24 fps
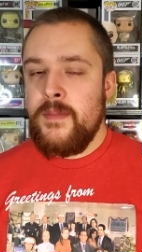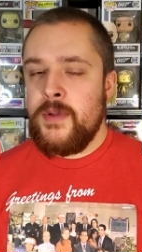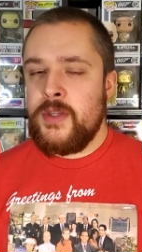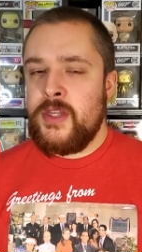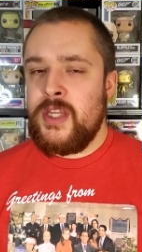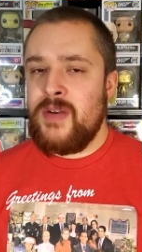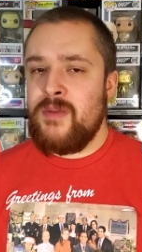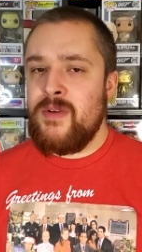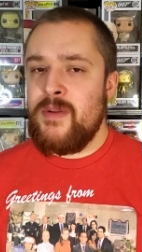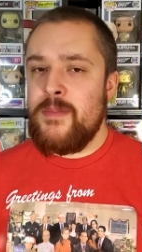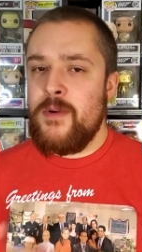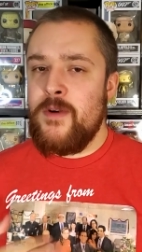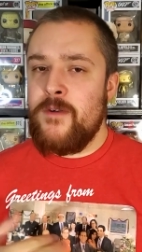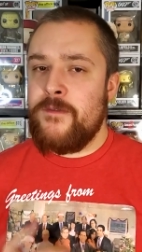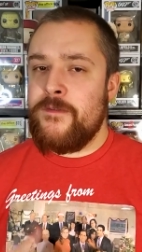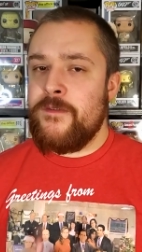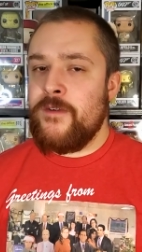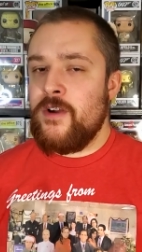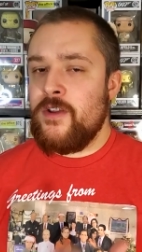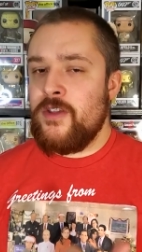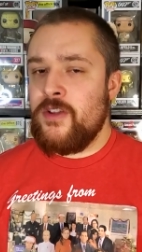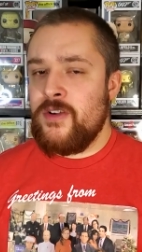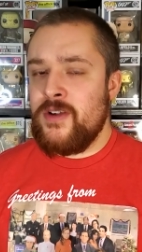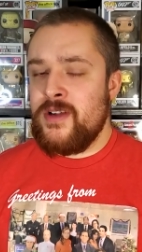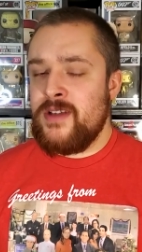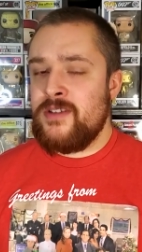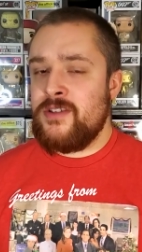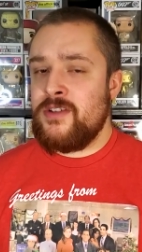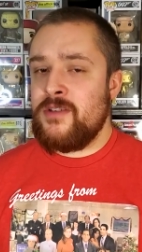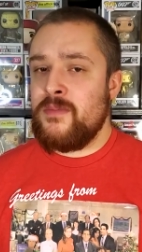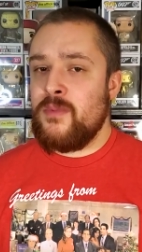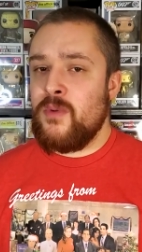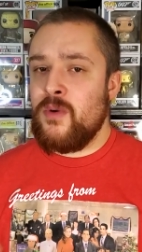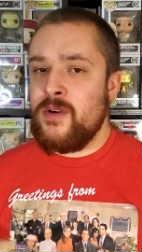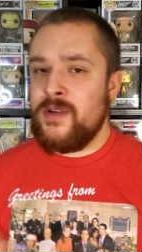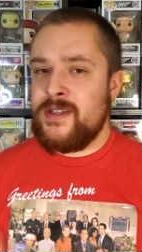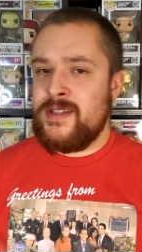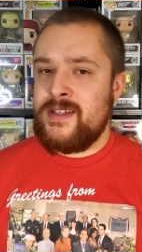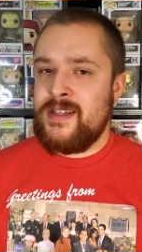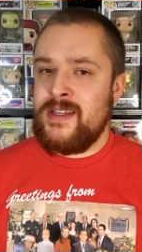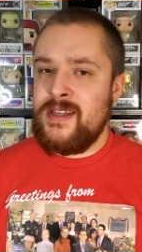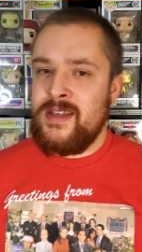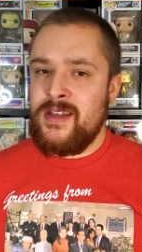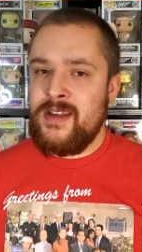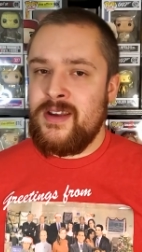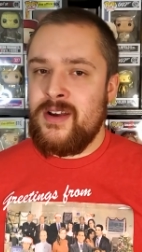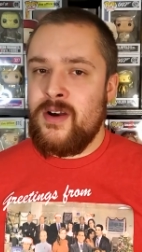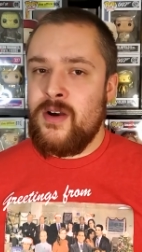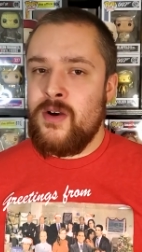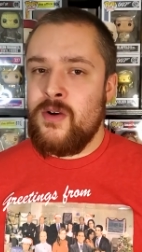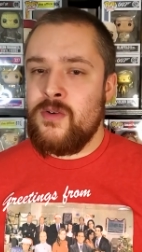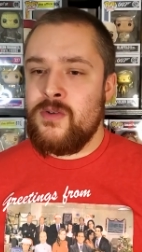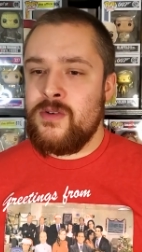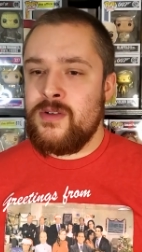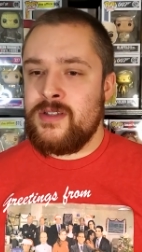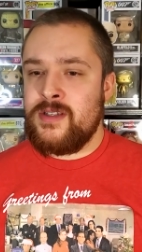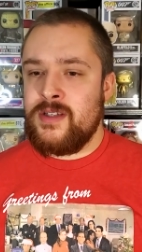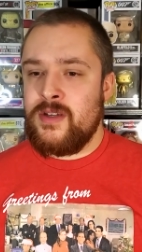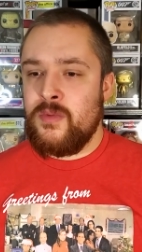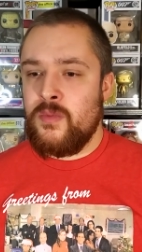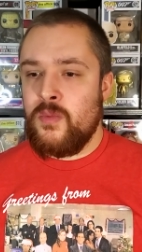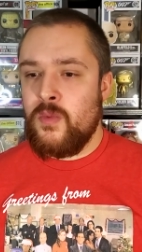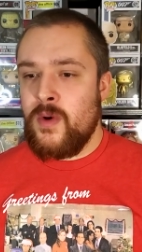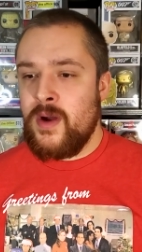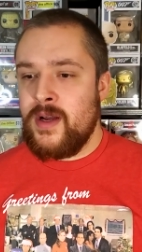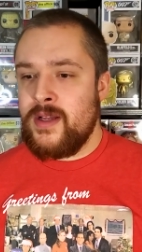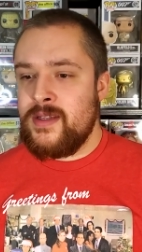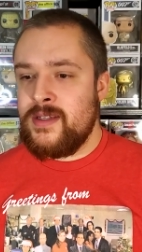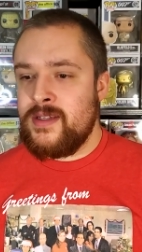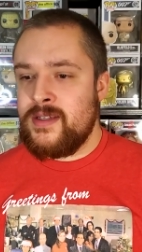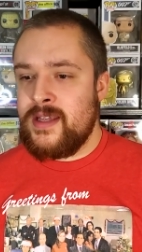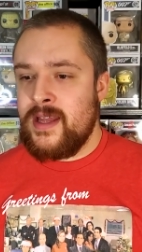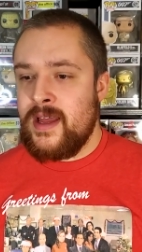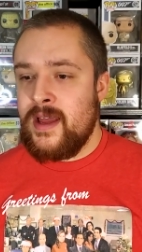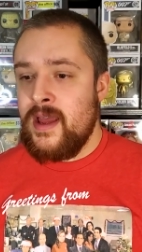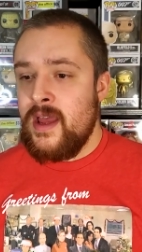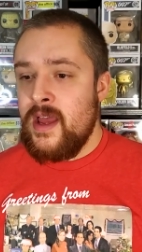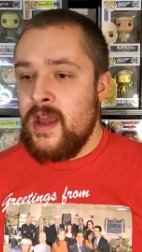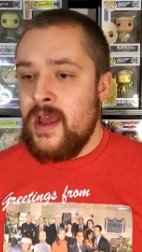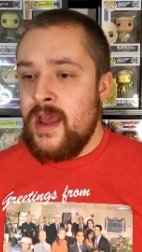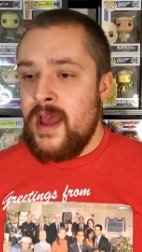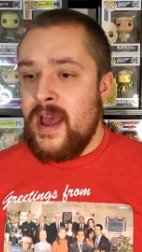But then we move further into more CEOs and ones that